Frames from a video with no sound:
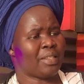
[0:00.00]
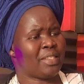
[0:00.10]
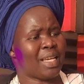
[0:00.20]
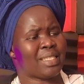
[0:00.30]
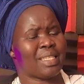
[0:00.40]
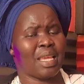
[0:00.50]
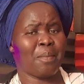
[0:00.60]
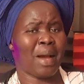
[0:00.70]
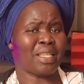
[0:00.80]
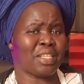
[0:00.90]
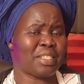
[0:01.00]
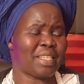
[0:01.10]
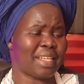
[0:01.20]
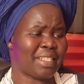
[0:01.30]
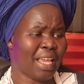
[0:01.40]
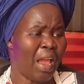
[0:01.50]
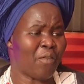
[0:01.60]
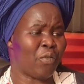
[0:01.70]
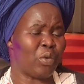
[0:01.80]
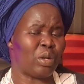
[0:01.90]
Just imagine the
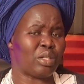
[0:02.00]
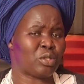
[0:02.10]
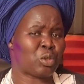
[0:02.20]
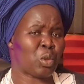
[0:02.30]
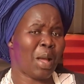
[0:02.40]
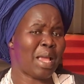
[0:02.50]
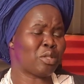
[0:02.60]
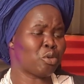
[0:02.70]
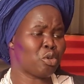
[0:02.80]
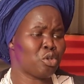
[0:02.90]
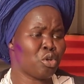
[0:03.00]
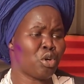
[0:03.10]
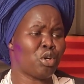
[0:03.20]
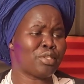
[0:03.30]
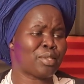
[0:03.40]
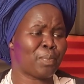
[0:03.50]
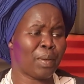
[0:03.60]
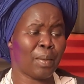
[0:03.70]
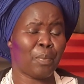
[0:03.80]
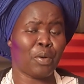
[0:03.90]
devil try to use
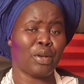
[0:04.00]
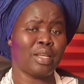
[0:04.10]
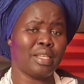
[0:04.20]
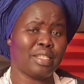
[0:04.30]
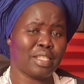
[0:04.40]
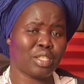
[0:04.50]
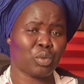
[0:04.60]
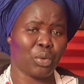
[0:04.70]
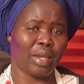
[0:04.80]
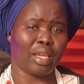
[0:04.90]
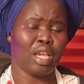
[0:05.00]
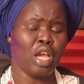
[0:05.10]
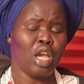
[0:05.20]
people in this way.